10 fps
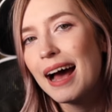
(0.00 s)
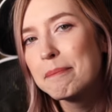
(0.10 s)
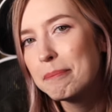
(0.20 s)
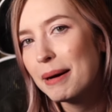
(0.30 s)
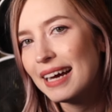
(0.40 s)

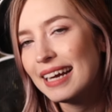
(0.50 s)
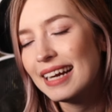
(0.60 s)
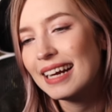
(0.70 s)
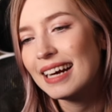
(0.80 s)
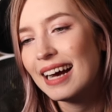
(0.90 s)
But
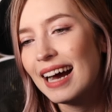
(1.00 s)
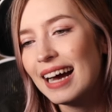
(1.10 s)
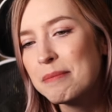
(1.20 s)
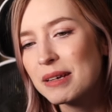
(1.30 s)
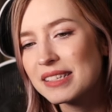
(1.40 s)

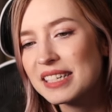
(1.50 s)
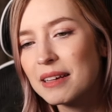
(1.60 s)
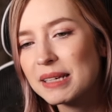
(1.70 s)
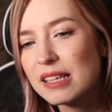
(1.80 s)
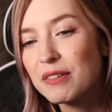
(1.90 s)
I'm also telling
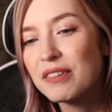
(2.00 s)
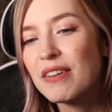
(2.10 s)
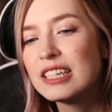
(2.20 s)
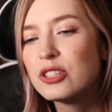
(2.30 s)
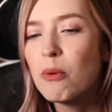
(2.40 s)
myself if
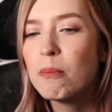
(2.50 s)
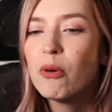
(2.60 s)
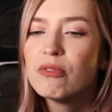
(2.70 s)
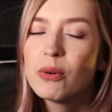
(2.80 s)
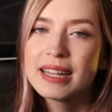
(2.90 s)
I don't
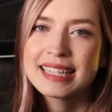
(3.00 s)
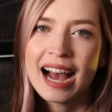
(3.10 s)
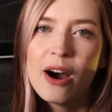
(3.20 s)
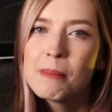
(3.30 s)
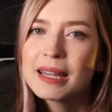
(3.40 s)
pull voids,
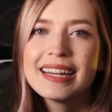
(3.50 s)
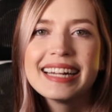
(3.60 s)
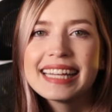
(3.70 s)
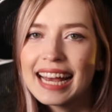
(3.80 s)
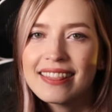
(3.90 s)
how am I going
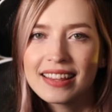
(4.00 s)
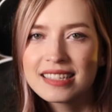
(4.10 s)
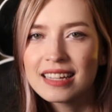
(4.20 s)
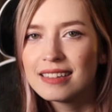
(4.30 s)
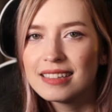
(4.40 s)
to get these?
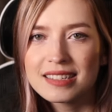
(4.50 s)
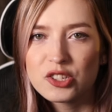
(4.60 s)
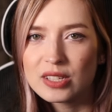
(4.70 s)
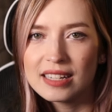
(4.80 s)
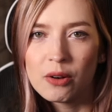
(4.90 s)
And it's
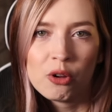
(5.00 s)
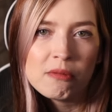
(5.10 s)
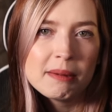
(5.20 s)
just going to hold me